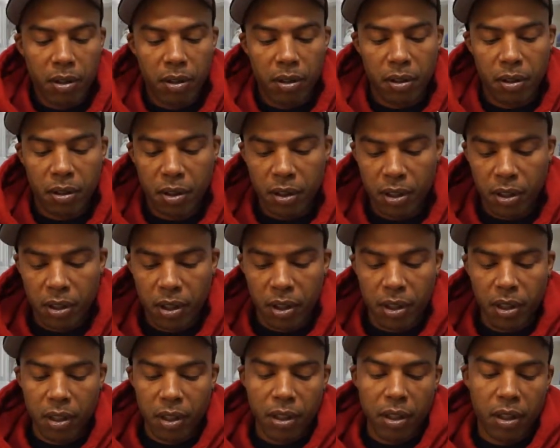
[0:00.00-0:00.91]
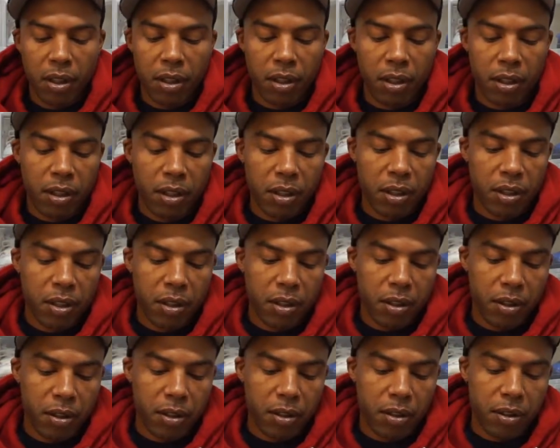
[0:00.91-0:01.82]

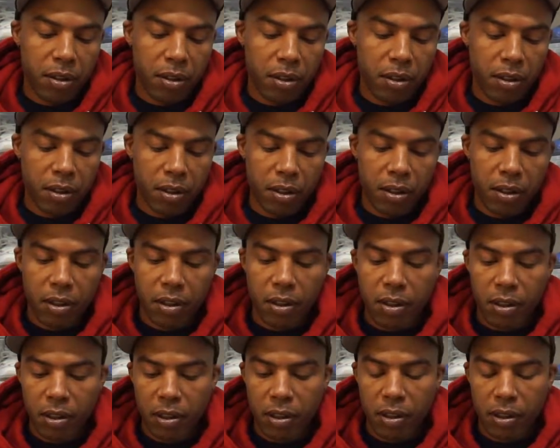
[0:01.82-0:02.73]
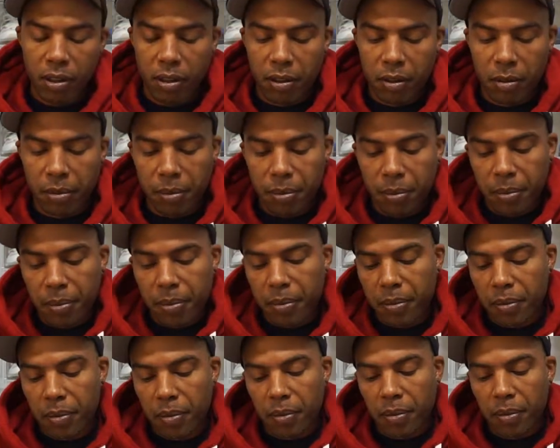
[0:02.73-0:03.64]

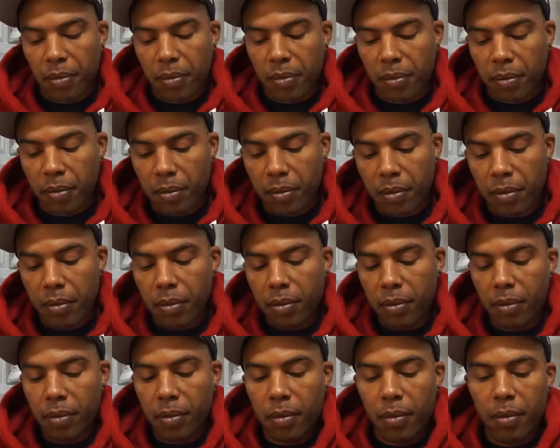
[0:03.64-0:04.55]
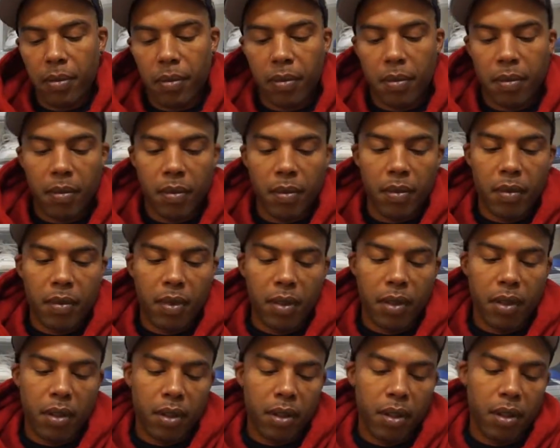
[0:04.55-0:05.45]

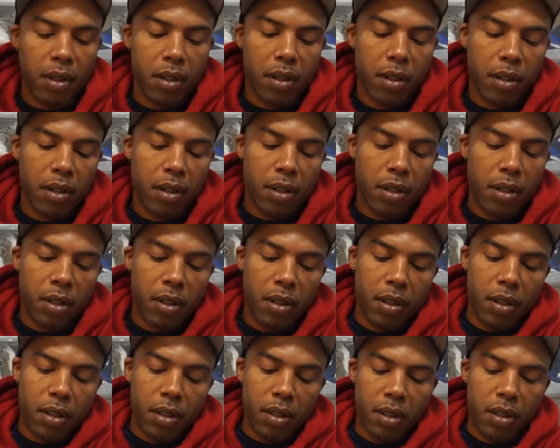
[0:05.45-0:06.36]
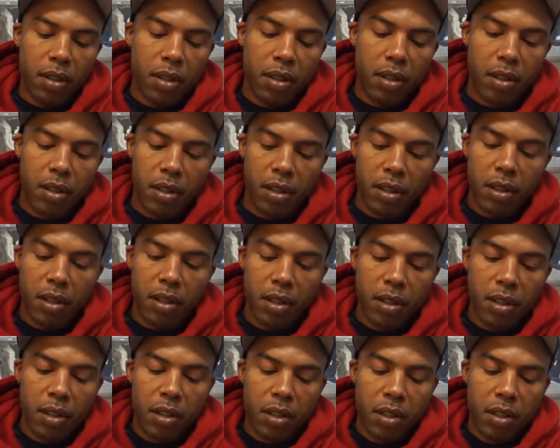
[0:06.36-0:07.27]

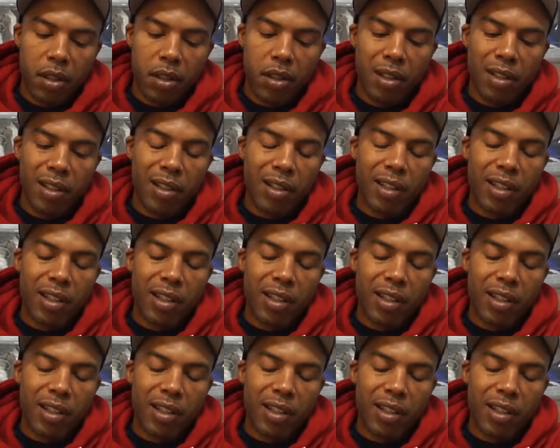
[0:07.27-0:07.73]
Nobody speaks.